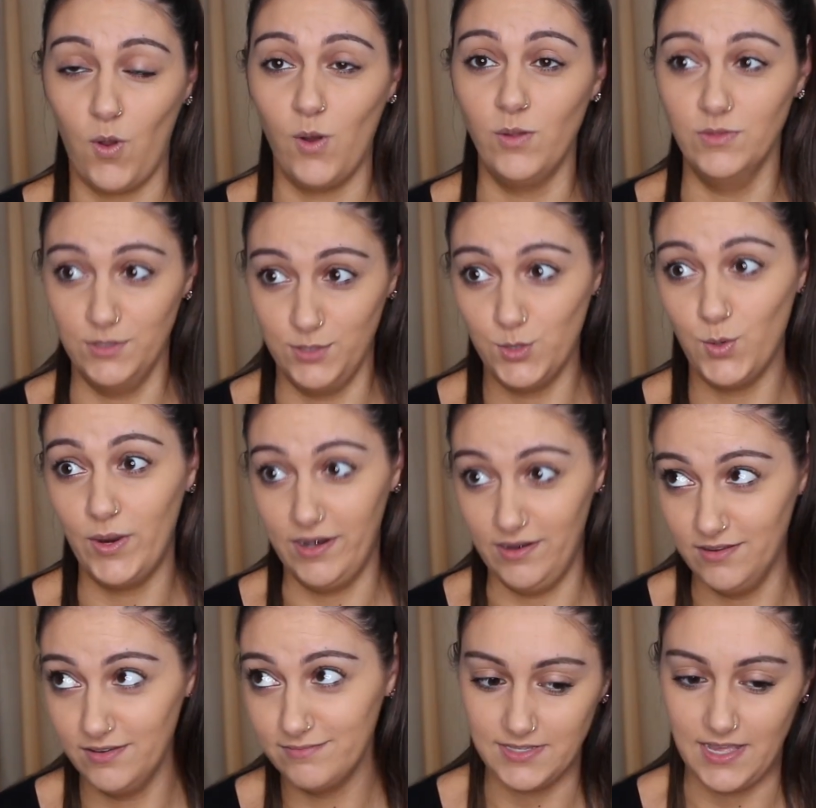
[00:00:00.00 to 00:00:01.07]
on the
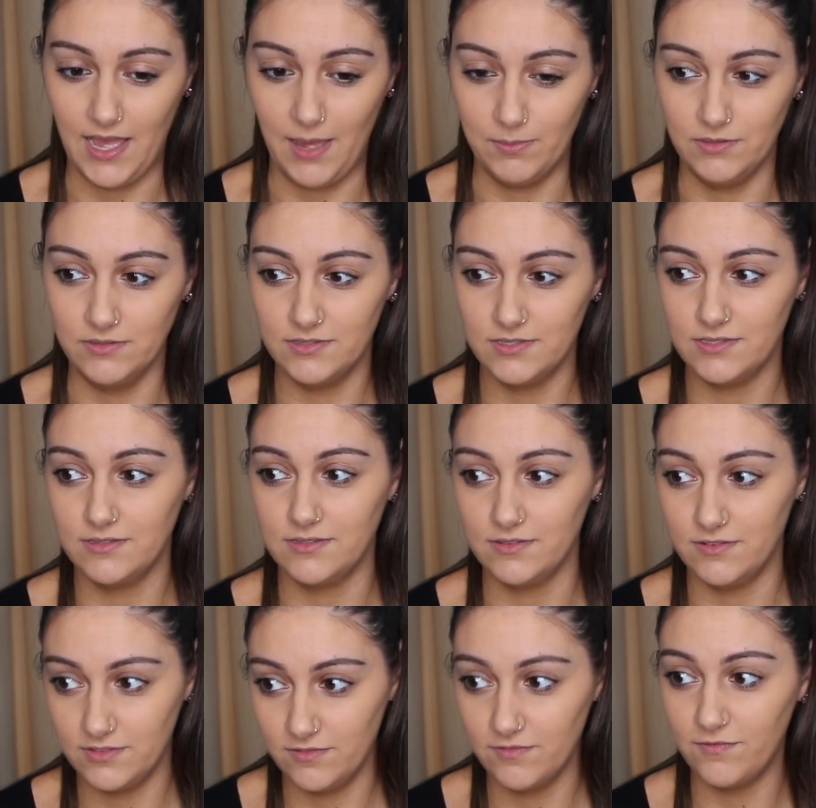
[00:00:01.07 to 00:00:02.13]
toilet, that happens,
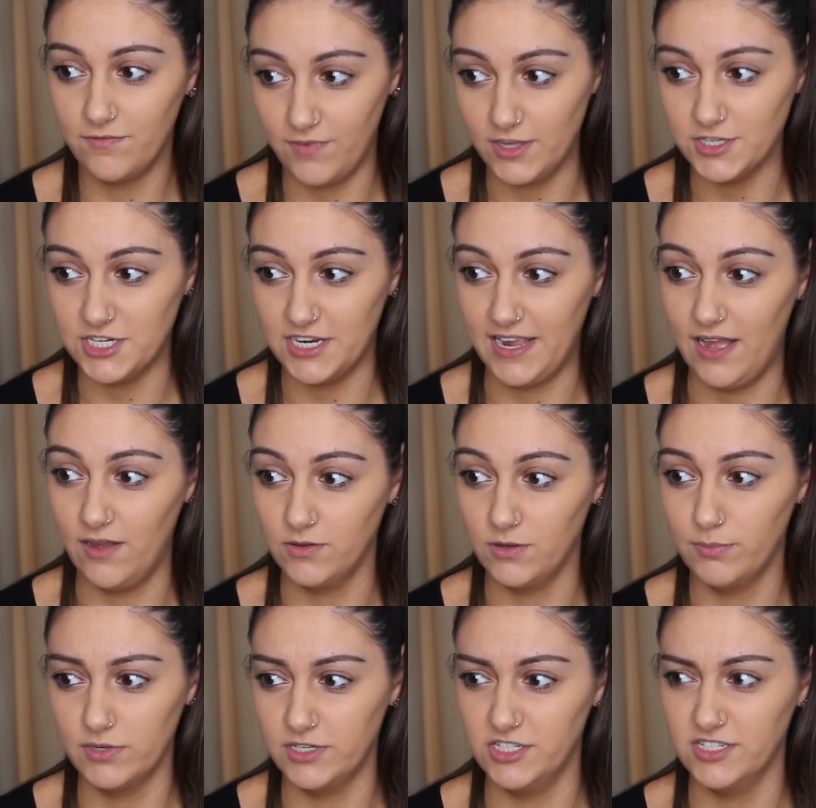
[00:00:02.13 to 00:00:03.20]
flushing out,
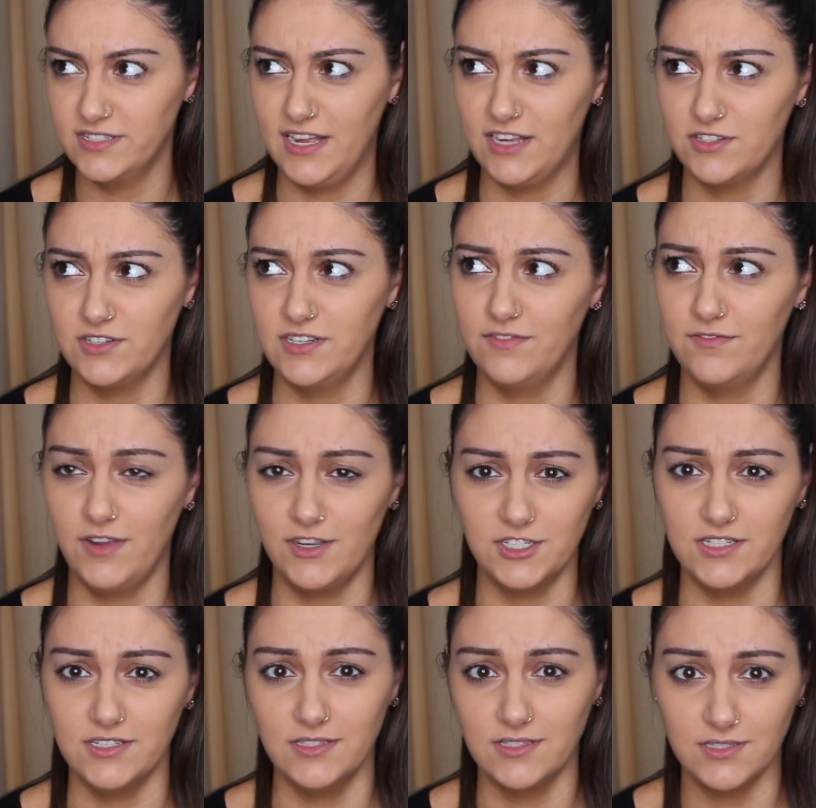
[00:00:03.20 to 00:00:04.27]
your body just naturally
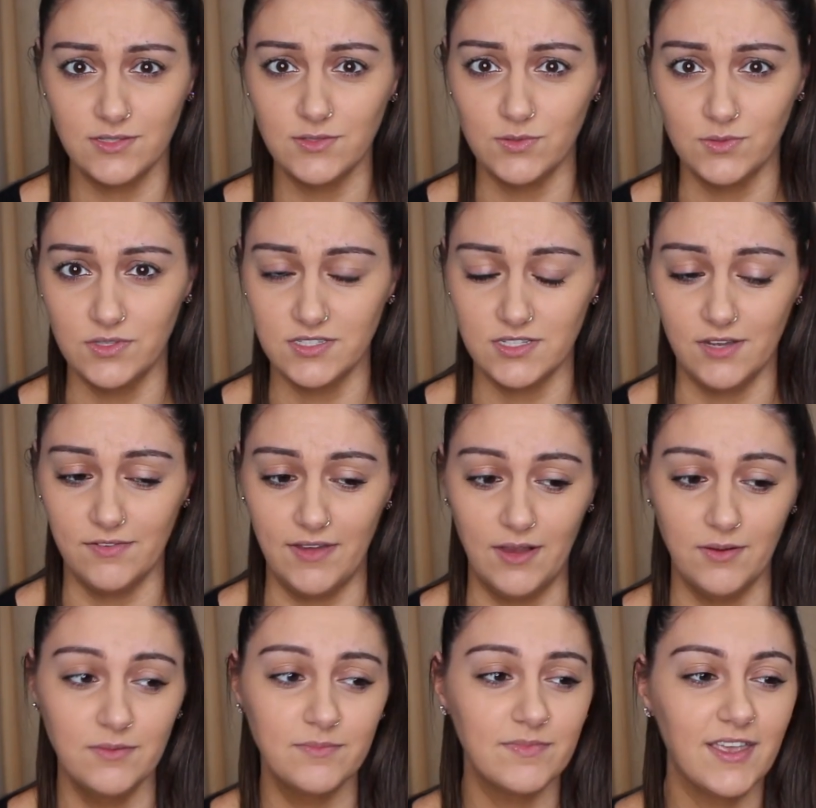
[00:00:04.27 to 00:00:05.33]
flushes all the stuff
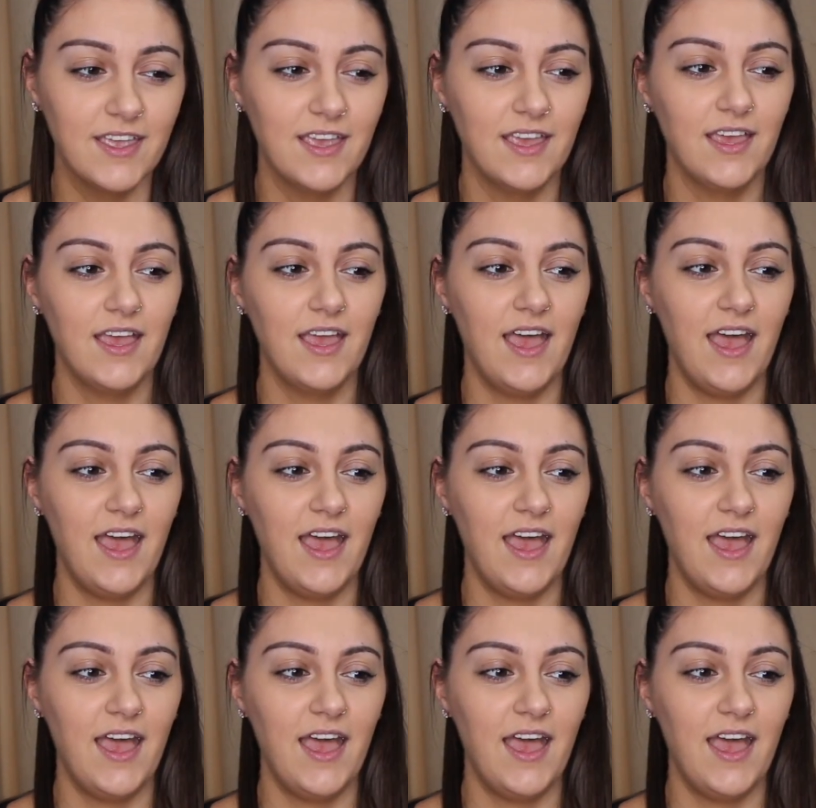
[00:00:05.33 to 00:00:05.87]
out. Mm.